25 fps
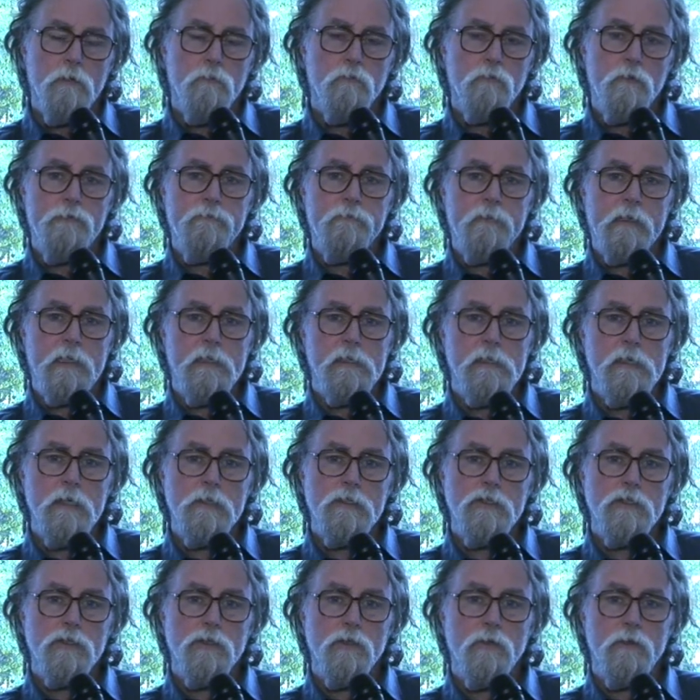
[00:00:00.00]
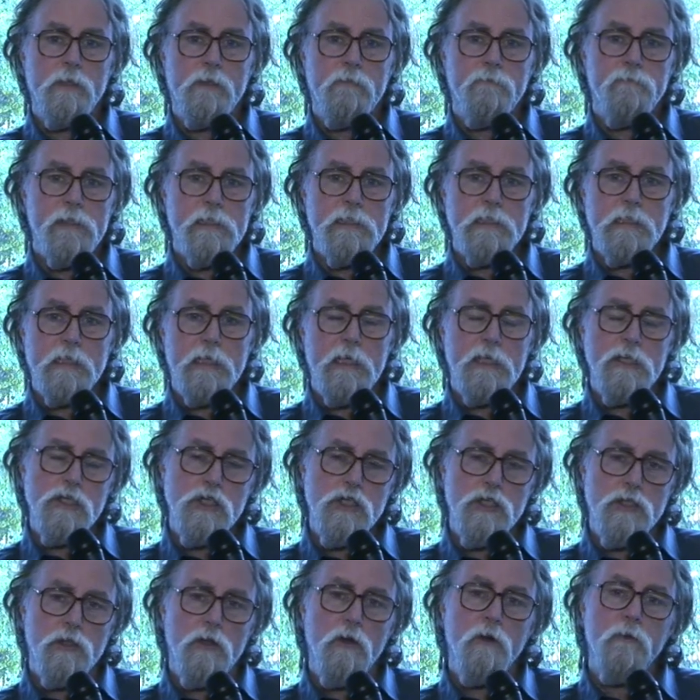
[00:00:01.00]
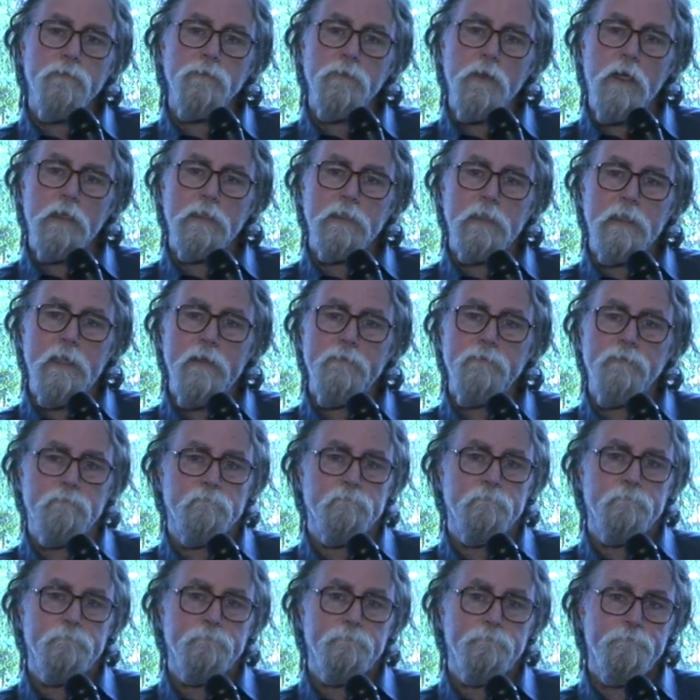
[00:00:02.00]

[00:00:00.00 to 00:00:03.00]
with regards to the investigation of 9/11.